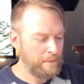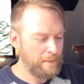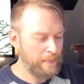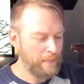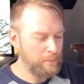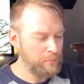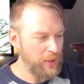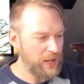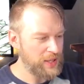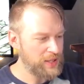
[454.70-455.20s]

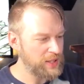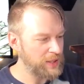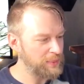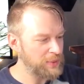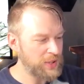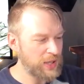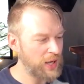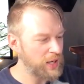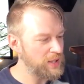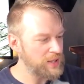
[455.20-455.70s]
pen tip
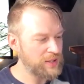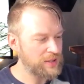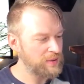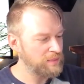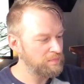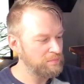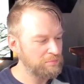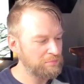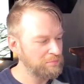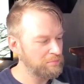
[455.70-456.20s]
size,
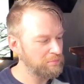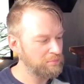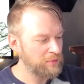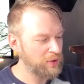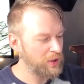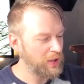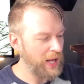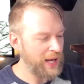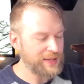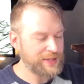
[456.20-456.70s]

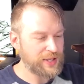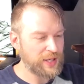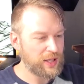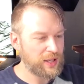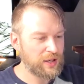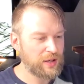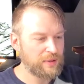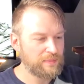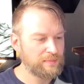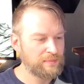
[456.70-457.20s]

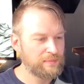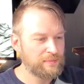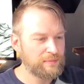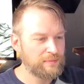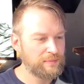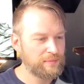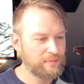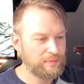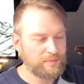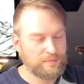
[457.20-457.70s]
classic
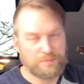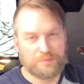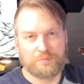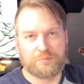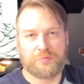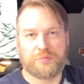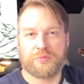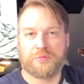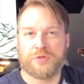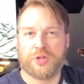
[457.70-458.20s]

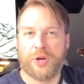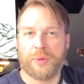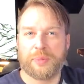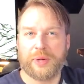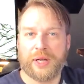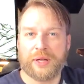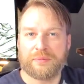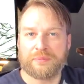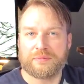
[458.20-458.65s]
gel pen.